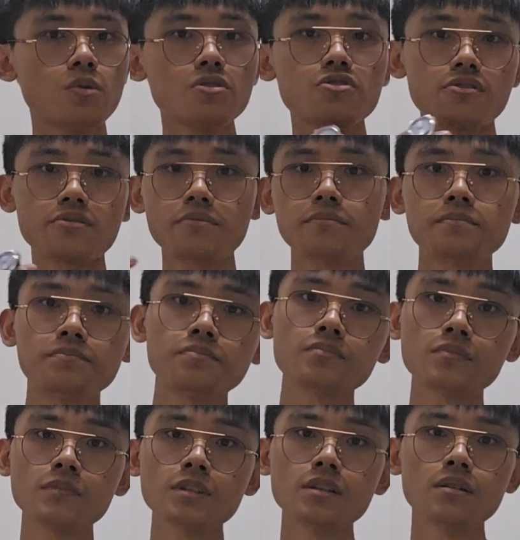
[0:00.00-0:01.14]
watches.
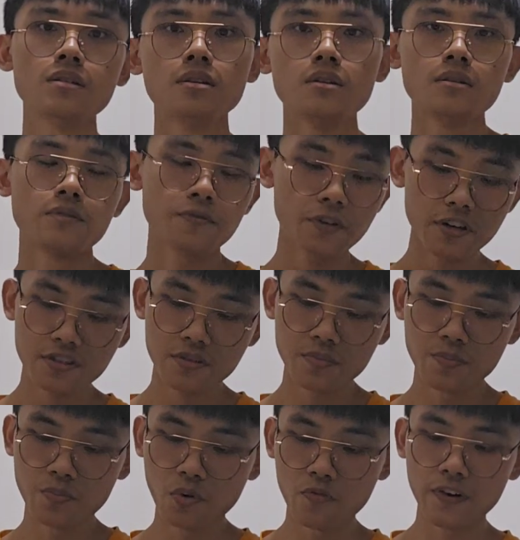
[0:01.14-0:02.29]
First,
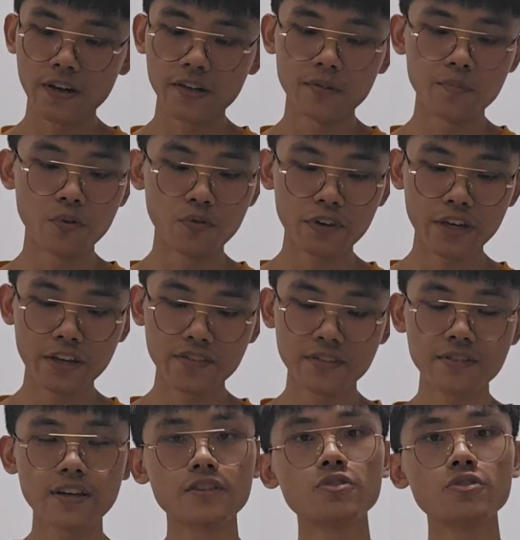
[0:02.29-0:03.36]
both cases are